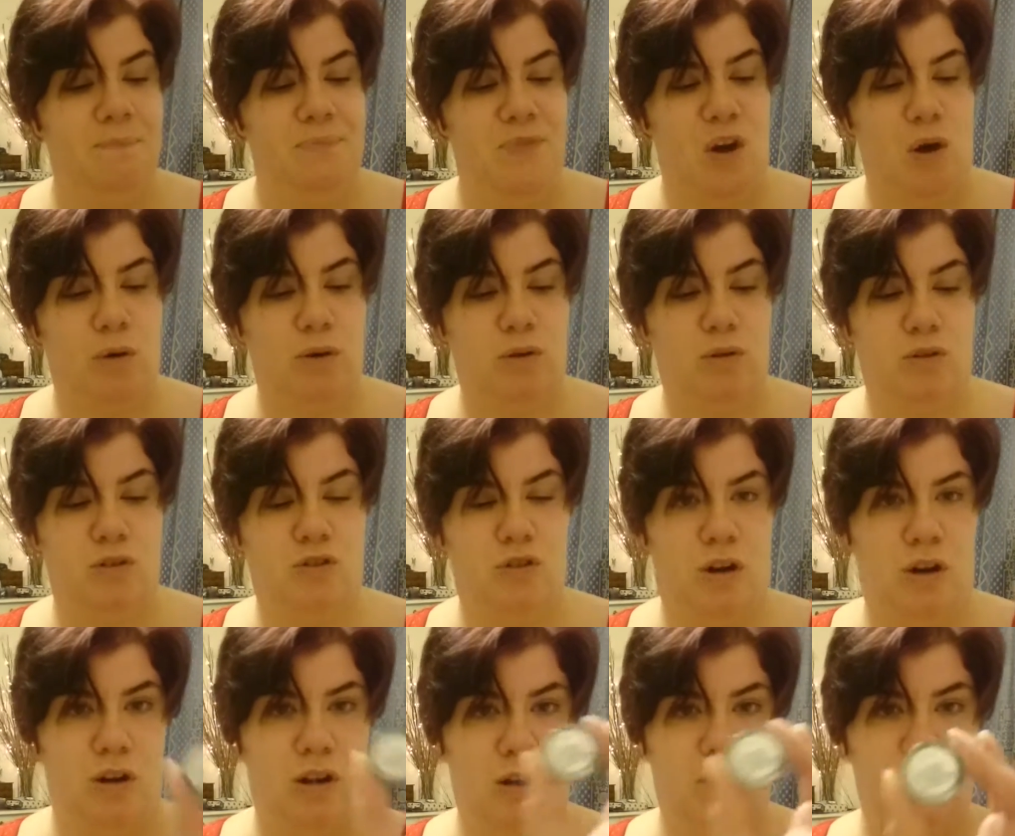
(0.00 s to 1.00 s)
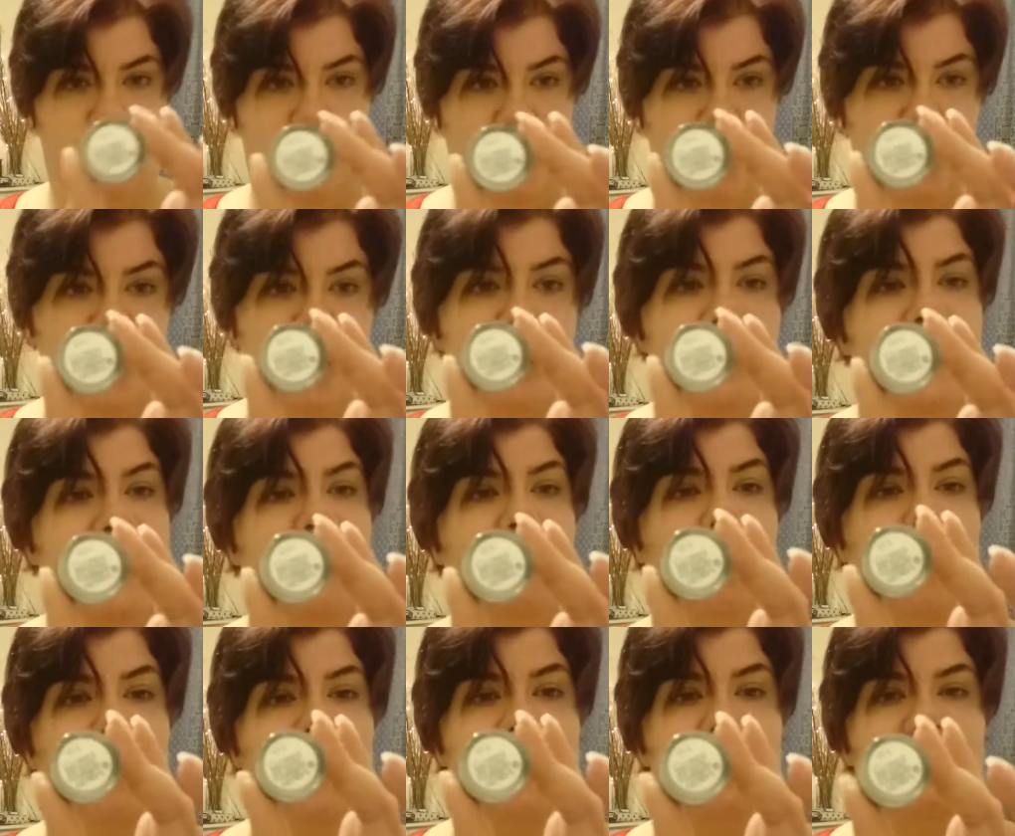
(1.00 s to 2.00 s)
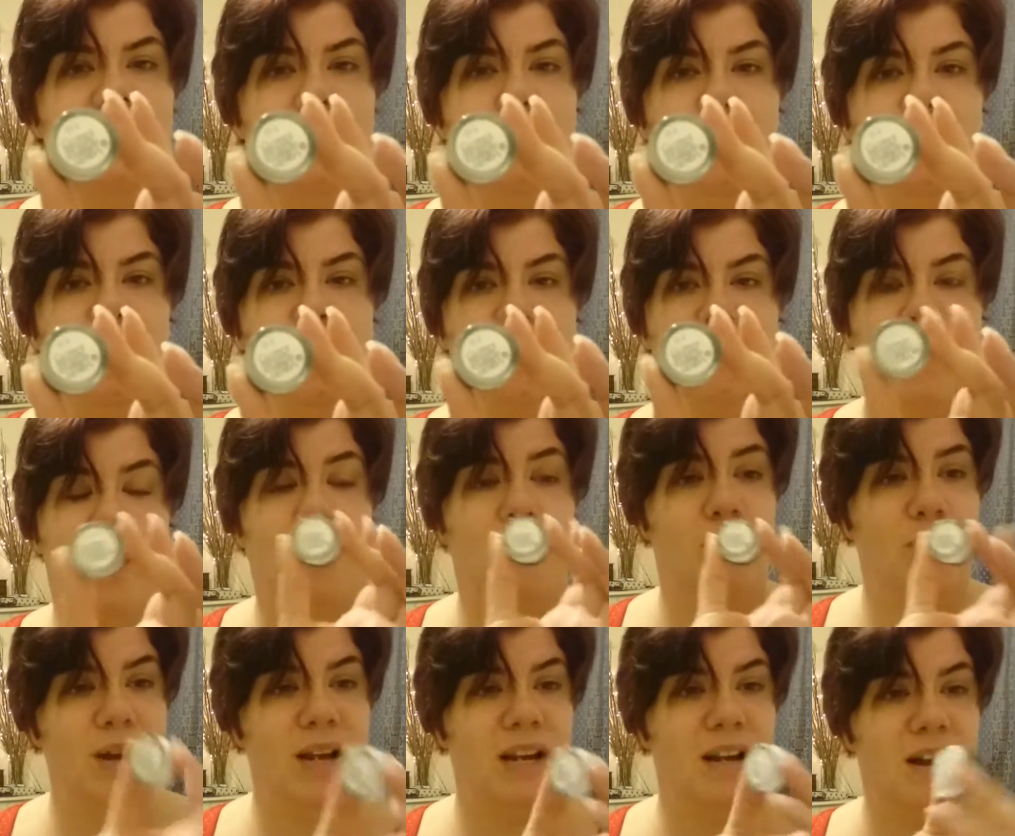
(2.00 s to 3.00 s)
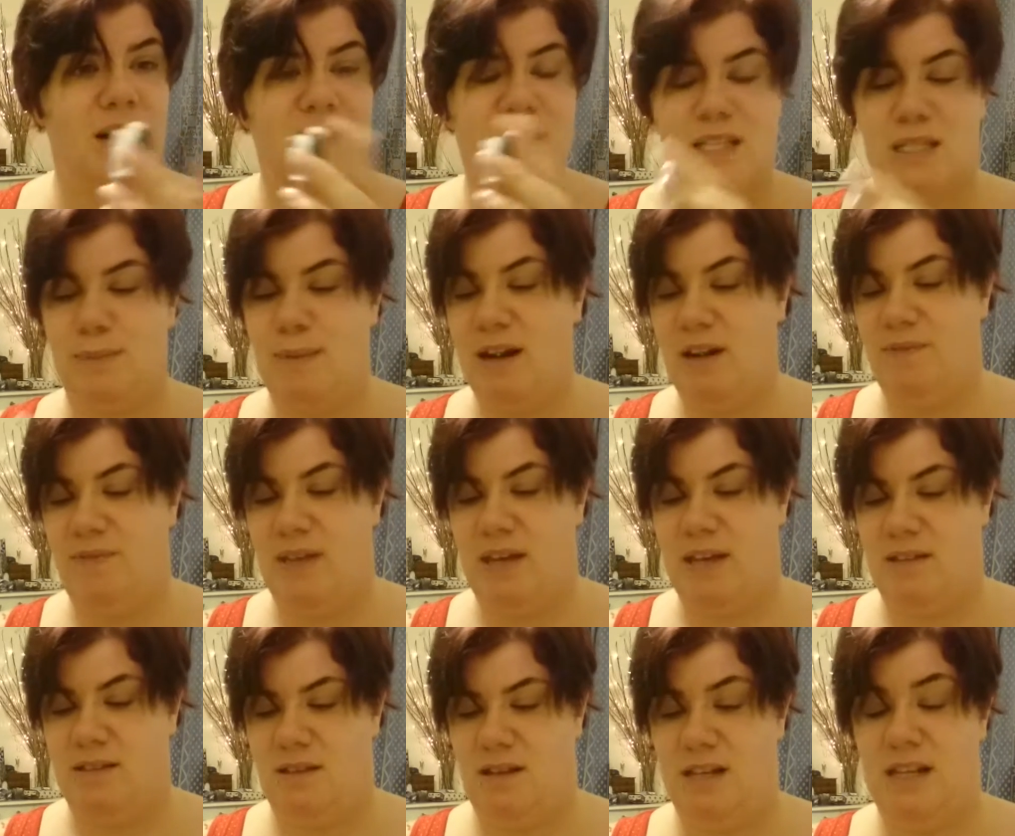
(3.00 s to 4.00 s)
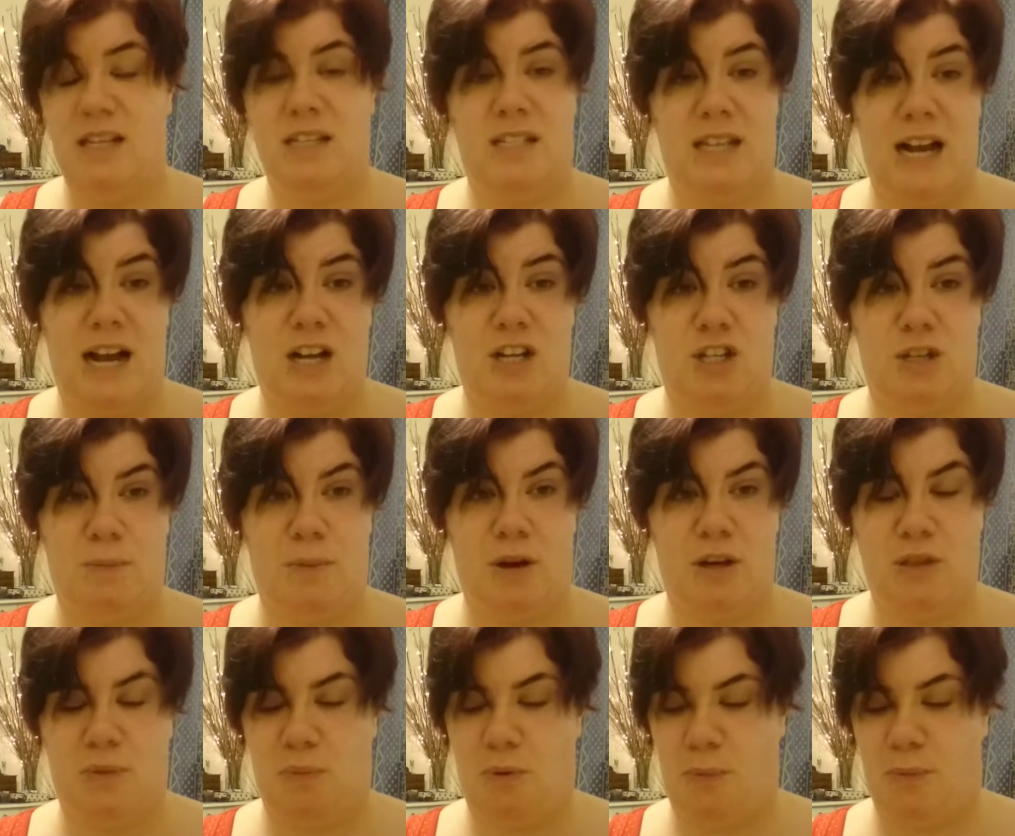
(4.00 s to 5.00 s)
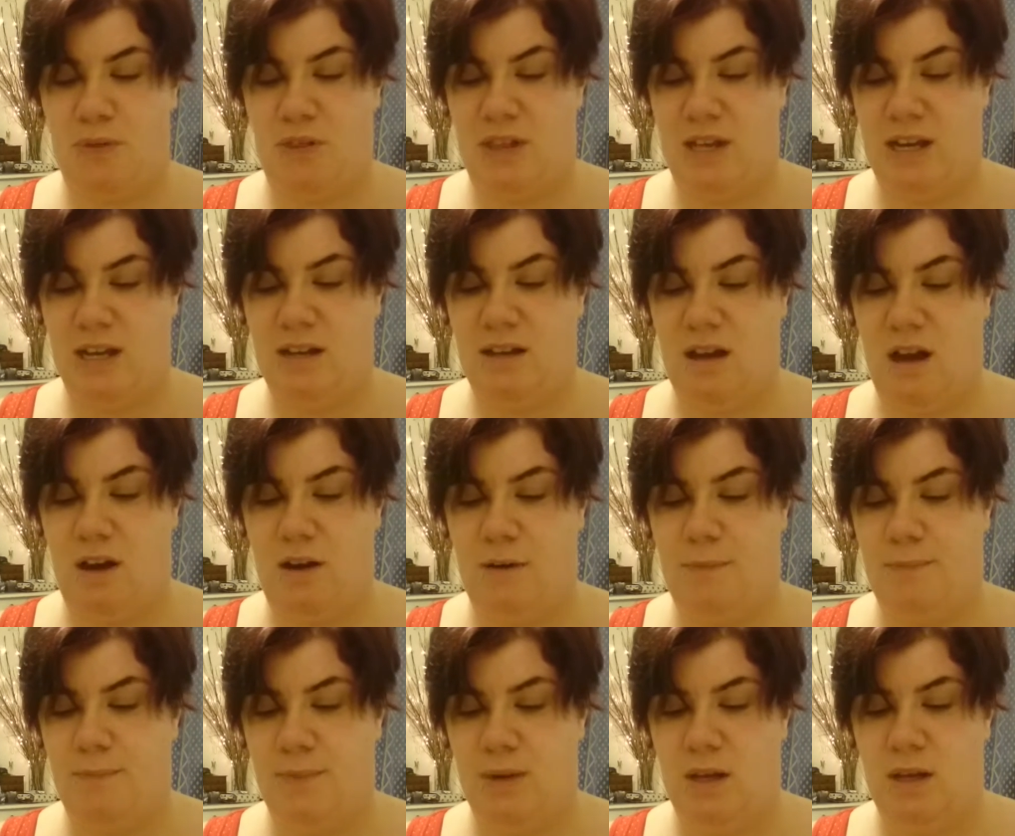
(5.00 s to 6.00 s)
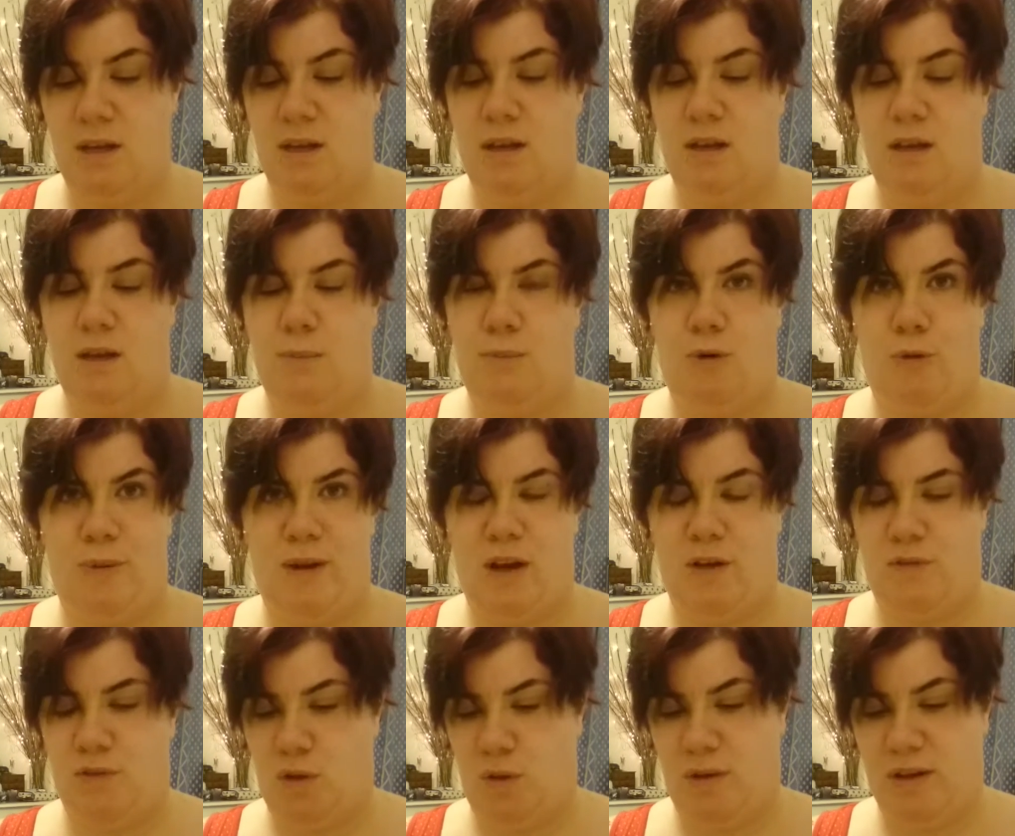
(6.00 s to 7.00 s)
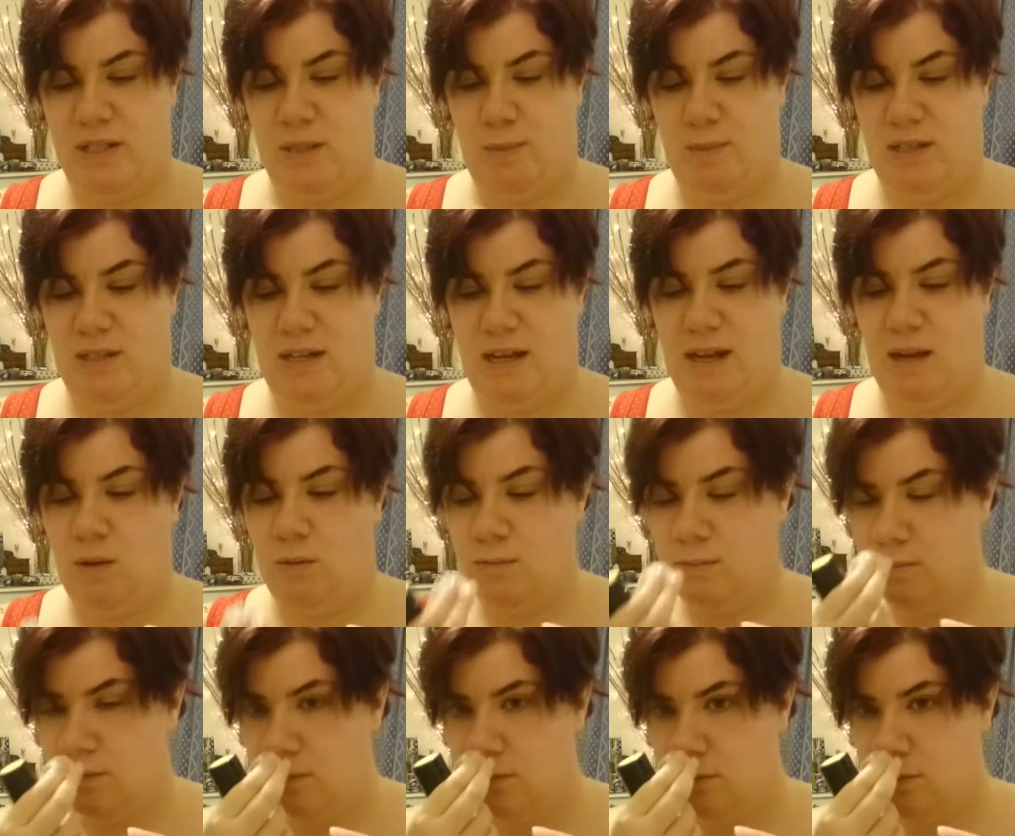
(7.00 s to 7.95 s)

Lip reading: The oil control lotion he got me a sample of. I really like the smell of this. I need to actually buy the proper thing, probably after Christmas now.